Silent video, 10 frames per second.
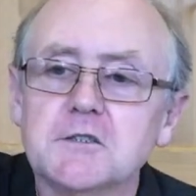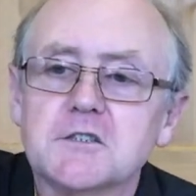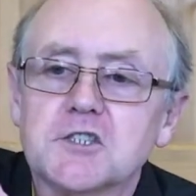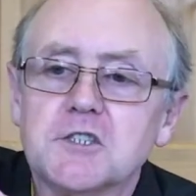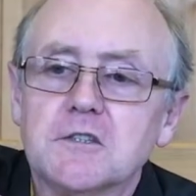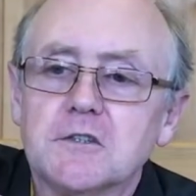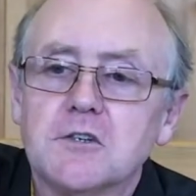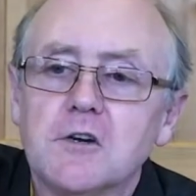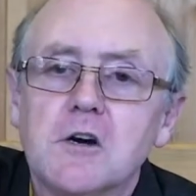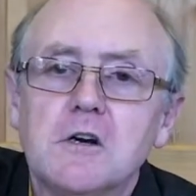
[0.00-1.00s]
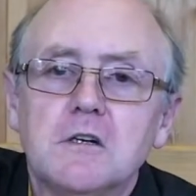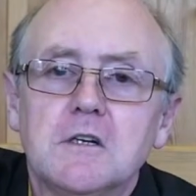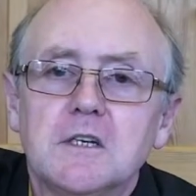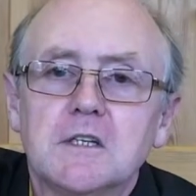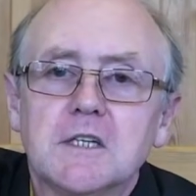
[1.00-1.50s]
You can see that there are
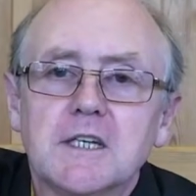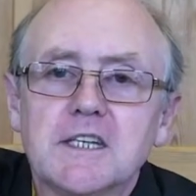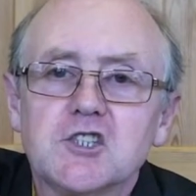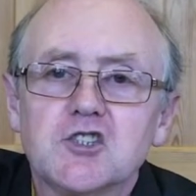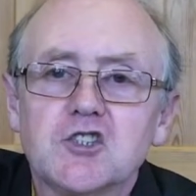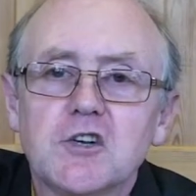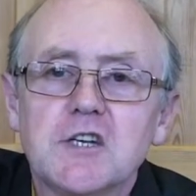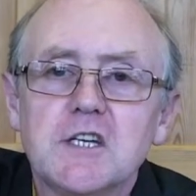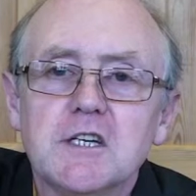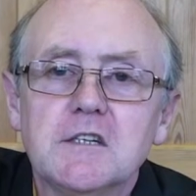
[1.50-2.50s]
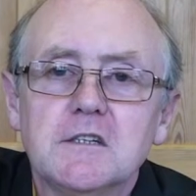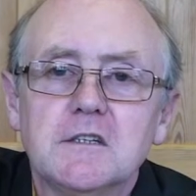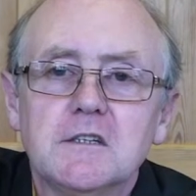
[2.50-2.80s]
connections on here